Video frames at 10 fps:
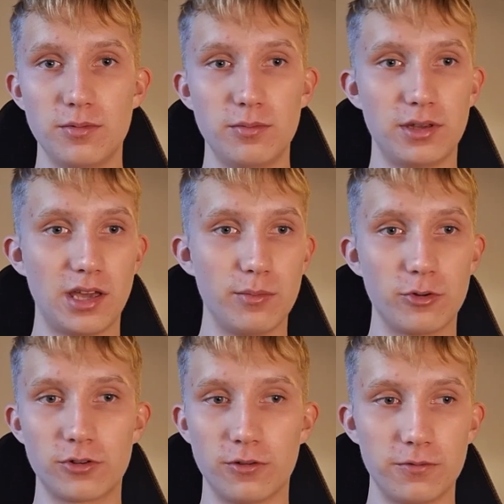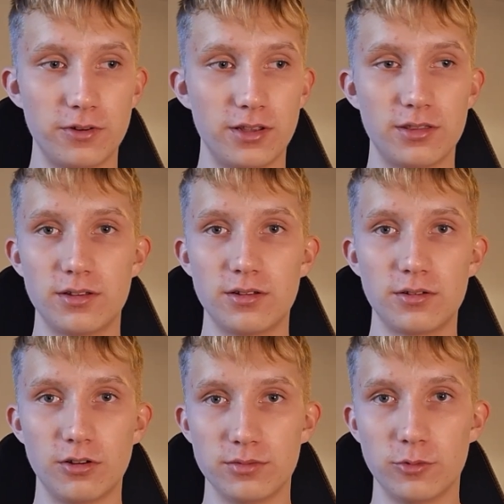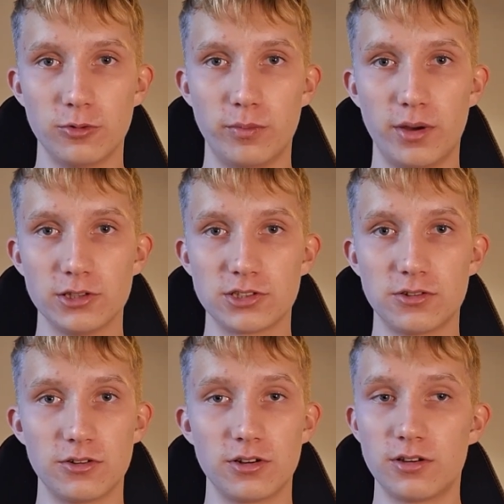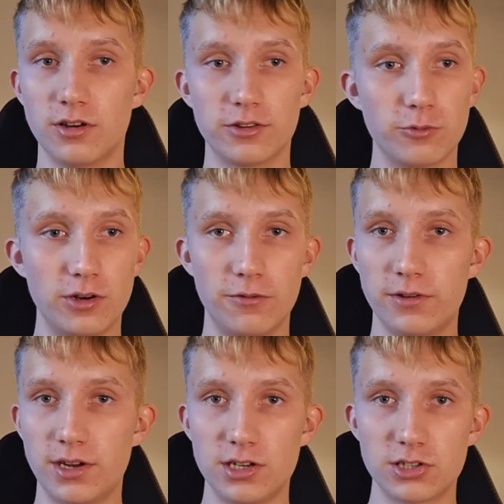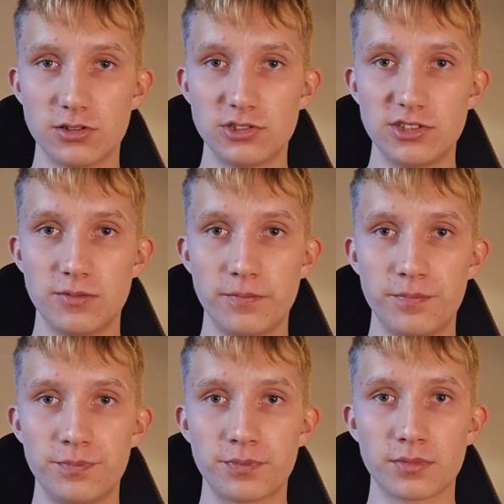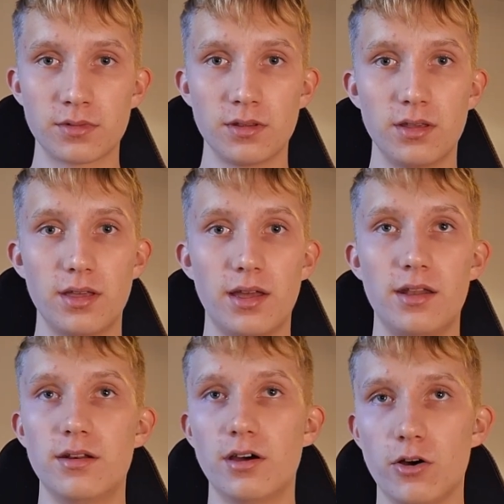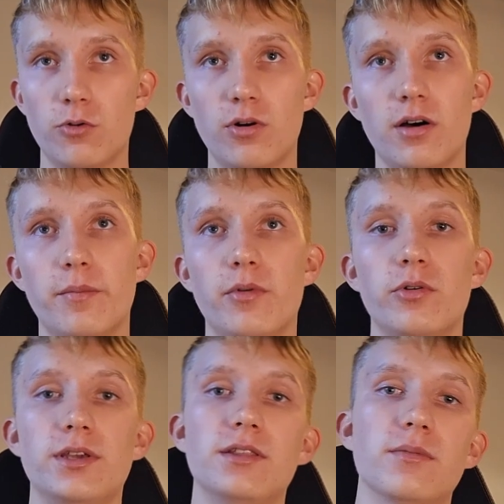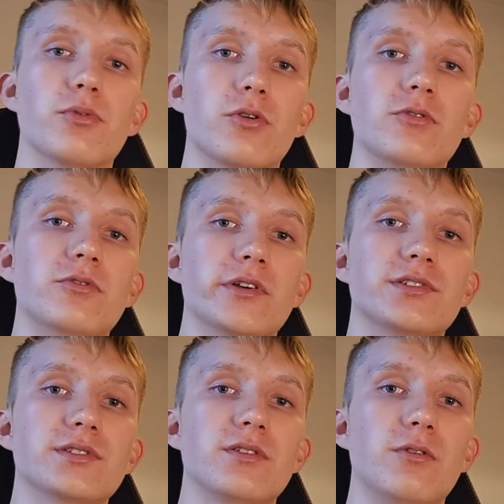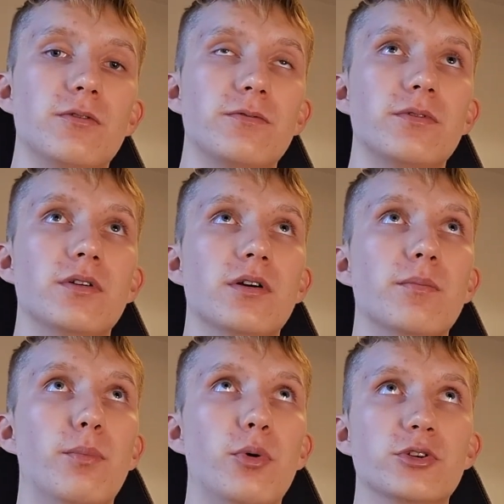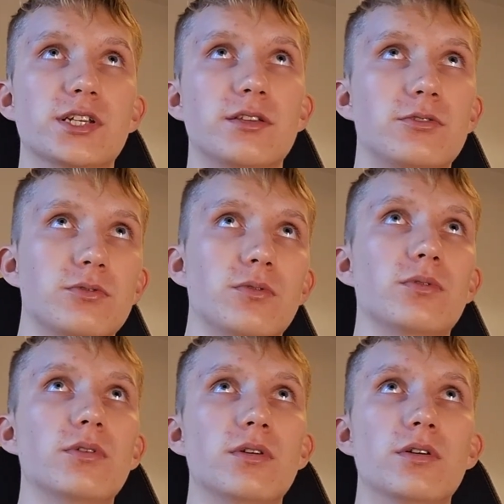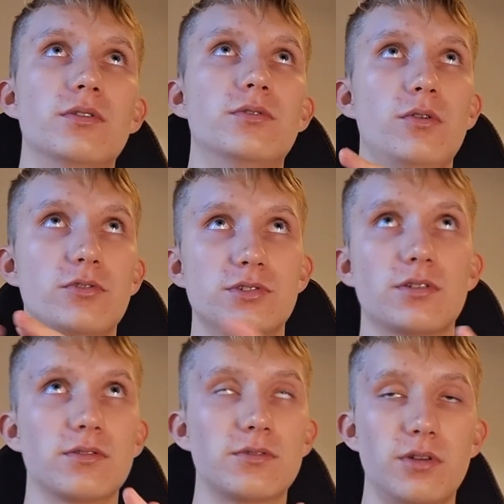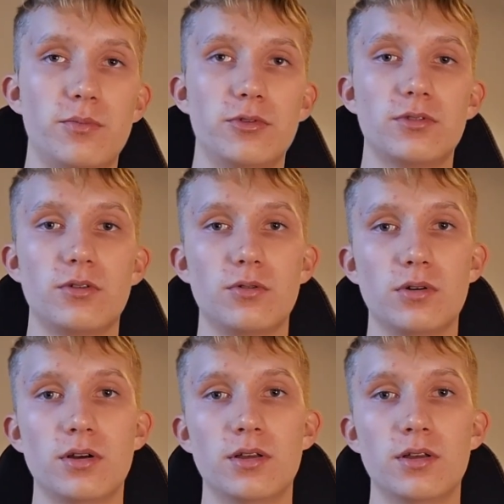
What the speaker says: became more confident, got more muscular, got rid of addictions. And now I'm in the progress of pushing through the Ozcar 3.0,